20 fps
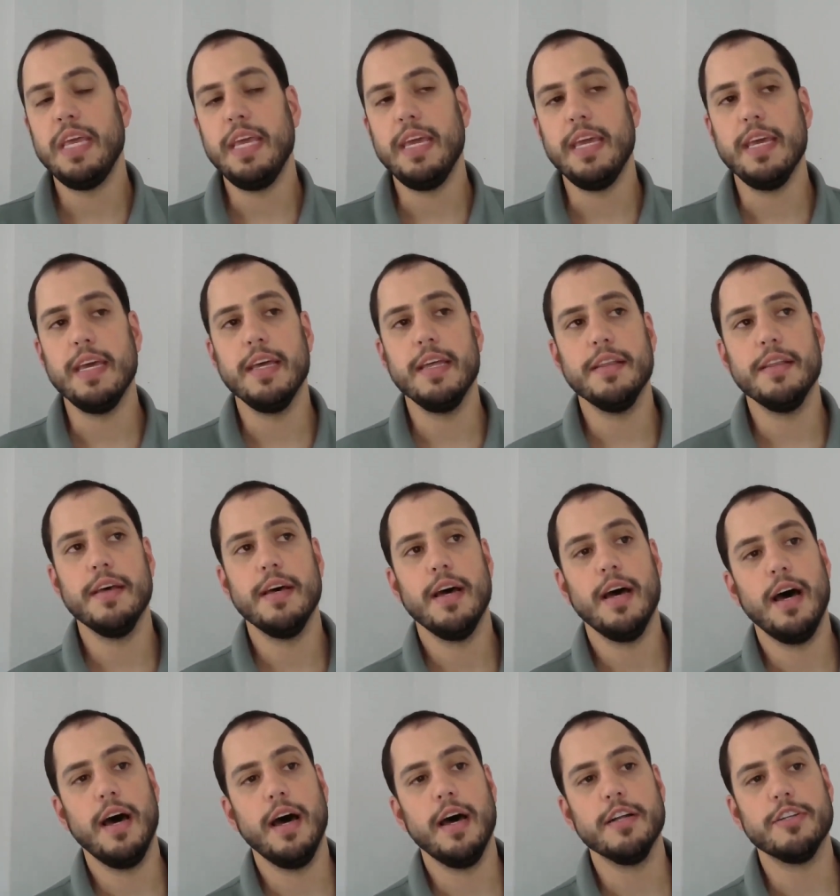in
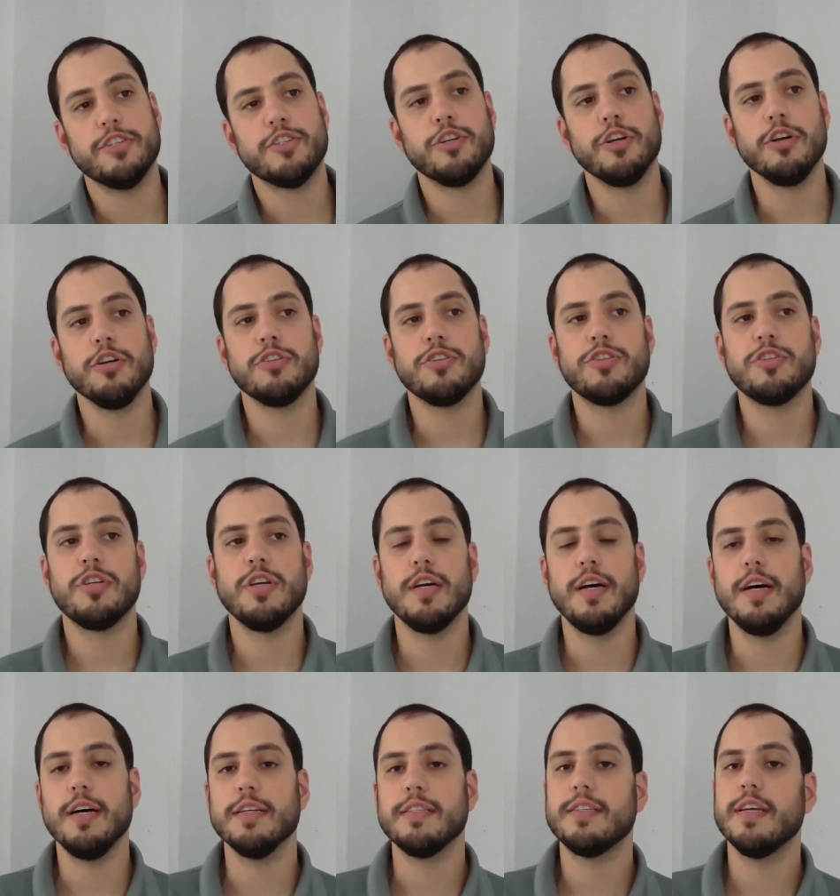uh, church
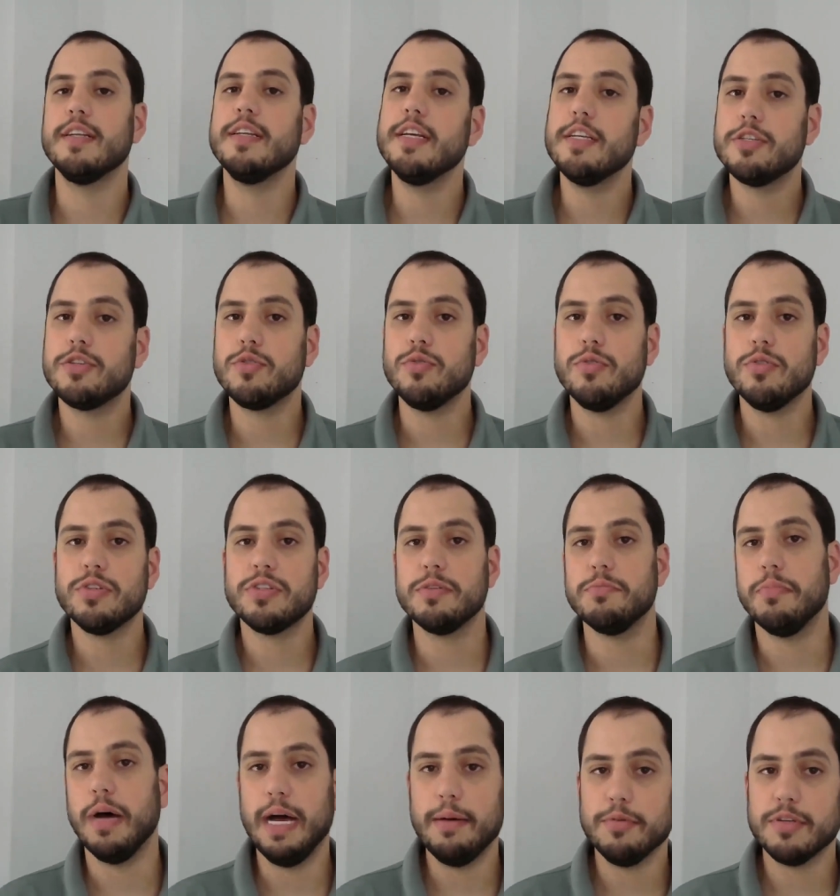uh, Sunday schools
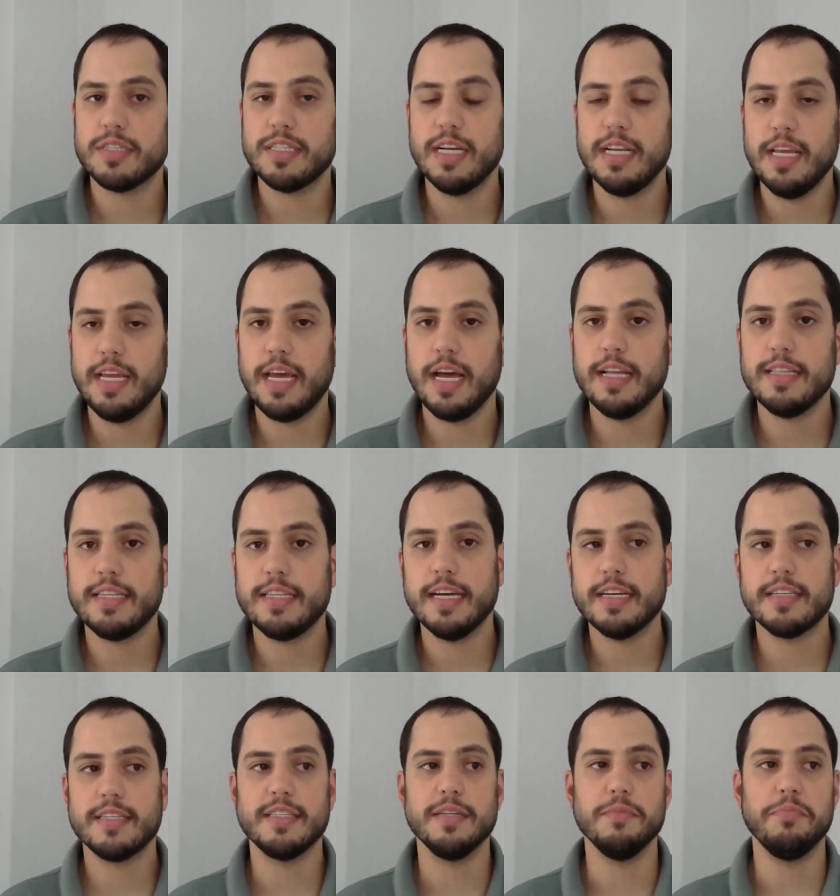and Bible study
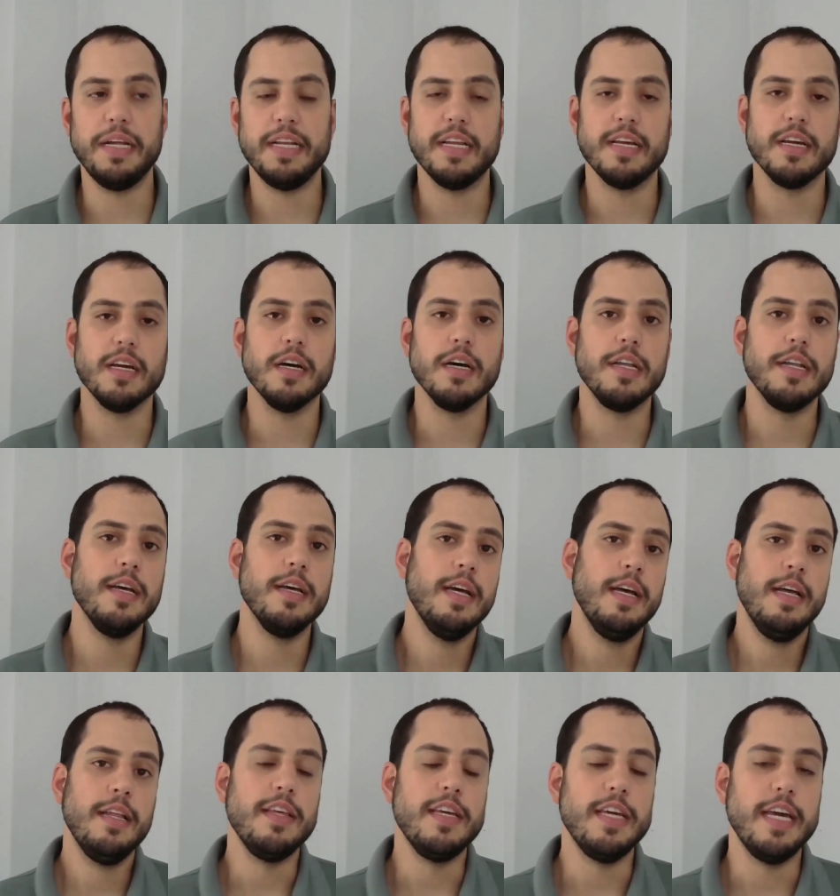contexts, depending on
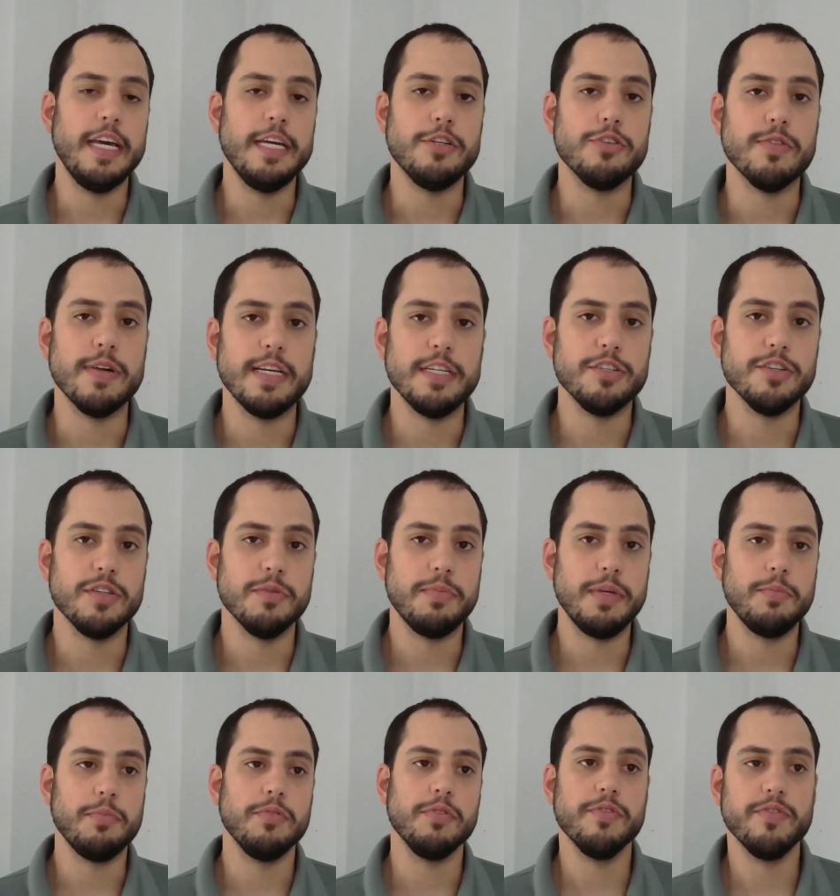the age range of the
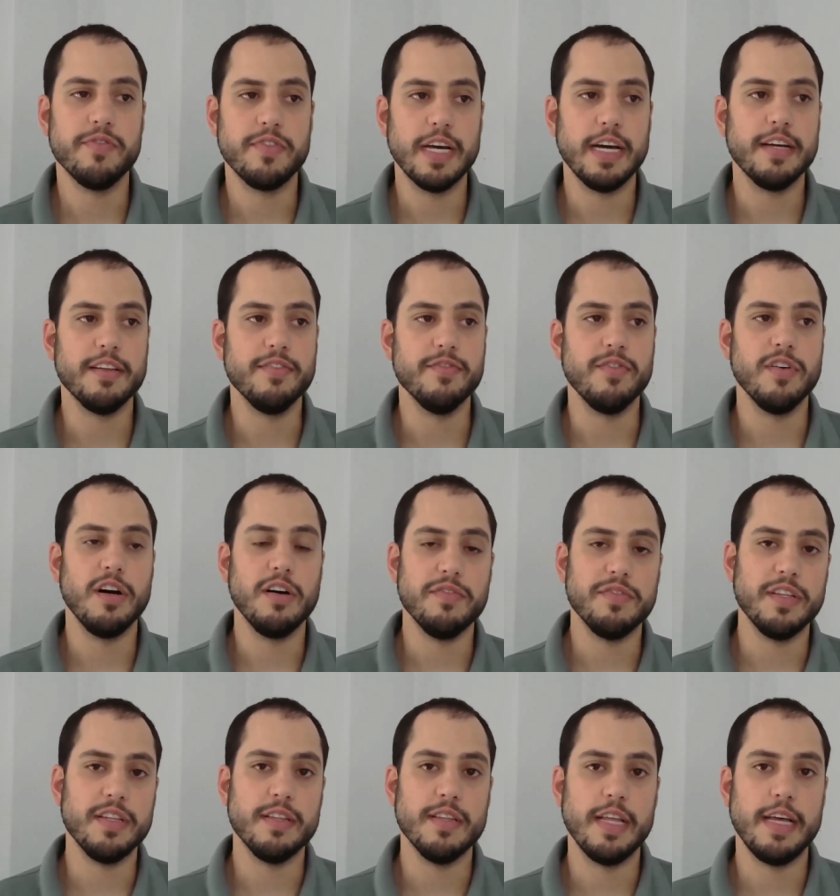people you've got
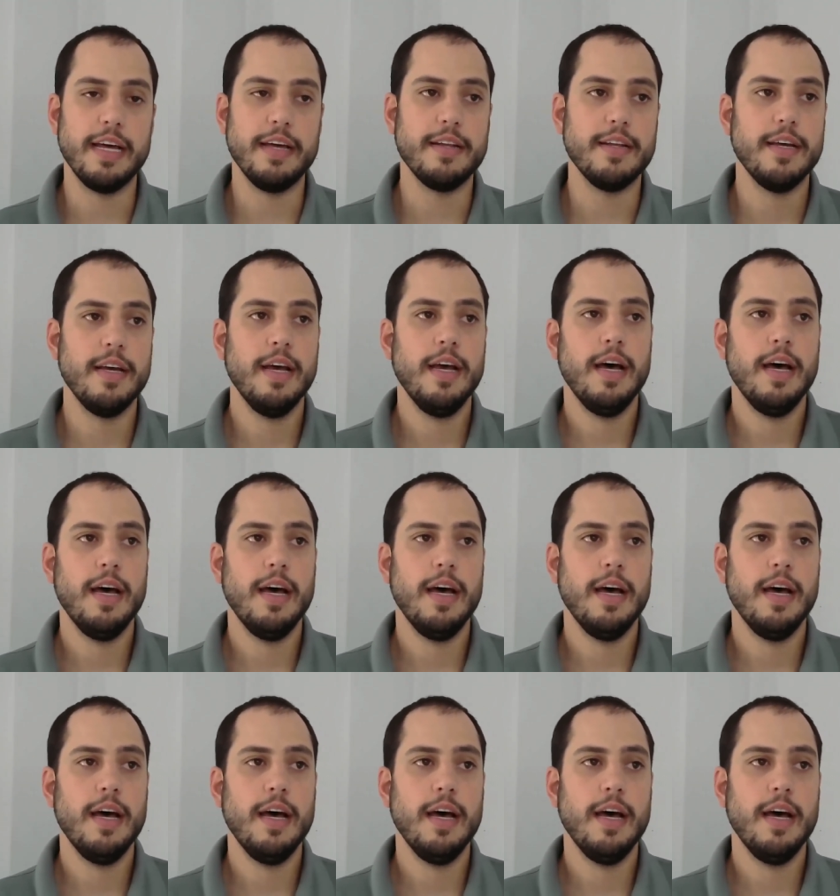involved in that.